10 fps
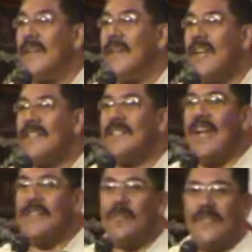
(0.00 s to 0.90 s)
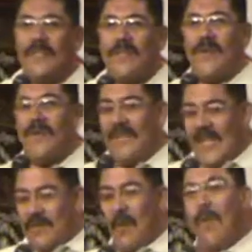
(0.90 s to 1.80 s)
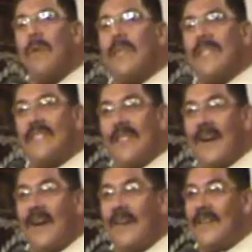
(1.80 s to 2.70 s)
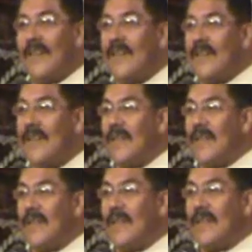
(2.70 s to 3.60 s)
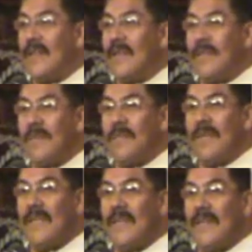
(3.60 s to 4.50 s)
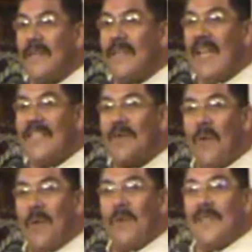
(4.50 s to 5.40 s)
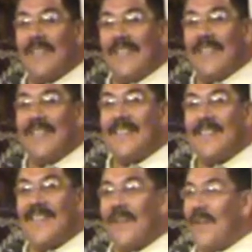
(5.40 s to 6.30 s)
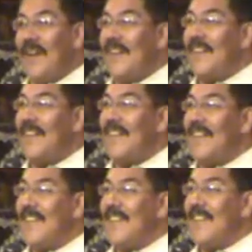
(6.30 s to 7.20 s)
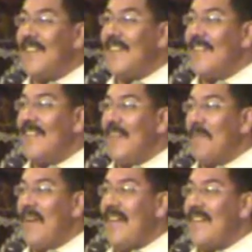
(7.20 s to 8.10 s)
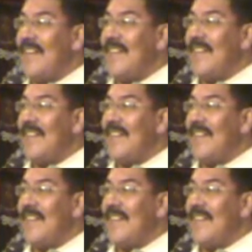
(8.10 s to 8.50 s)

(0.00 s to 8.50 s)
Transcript: That's, that's reserved. That's holy to God. You with me? That's holy to the Lord. Amen?